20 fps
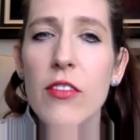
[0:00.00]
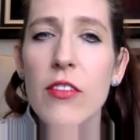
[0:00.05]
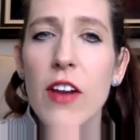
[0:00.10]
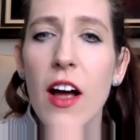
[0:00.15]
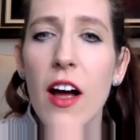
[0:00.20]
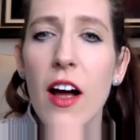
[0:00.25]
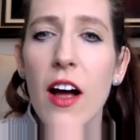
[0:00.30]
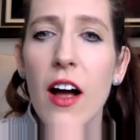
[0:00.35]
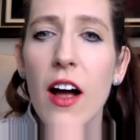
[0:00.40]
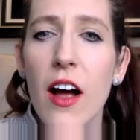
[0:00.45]

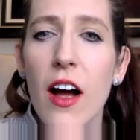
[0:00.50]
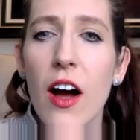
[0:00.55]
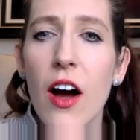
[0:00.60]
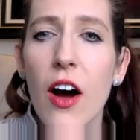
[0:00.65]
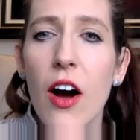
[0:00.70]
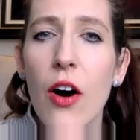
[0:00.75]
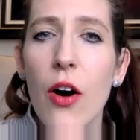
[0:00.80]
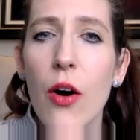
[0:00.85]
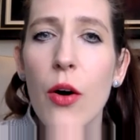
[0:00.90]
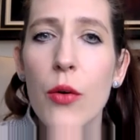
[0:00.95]
like
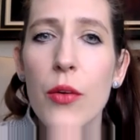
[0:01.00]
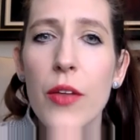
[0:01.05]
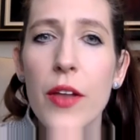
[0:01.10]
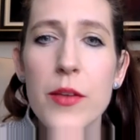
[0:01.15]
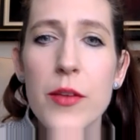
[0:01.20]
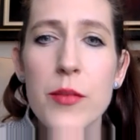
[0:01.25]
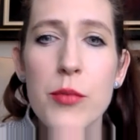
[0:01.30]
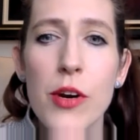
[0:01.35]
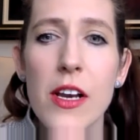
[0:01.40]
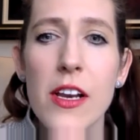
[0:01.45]
Oh,
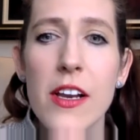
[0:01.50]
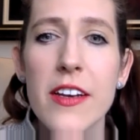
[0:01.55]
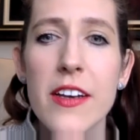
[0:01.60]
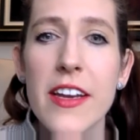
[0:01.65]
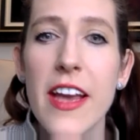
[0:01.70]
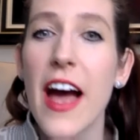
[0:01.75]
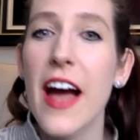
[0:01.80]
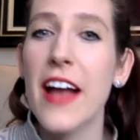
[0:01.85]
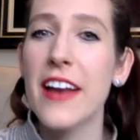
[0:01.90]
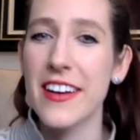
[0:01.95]
that's brilliant.
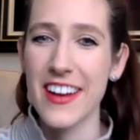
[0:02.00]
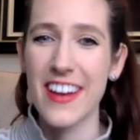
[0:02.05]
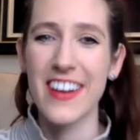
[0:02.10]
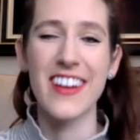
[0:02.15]
Yeah, no.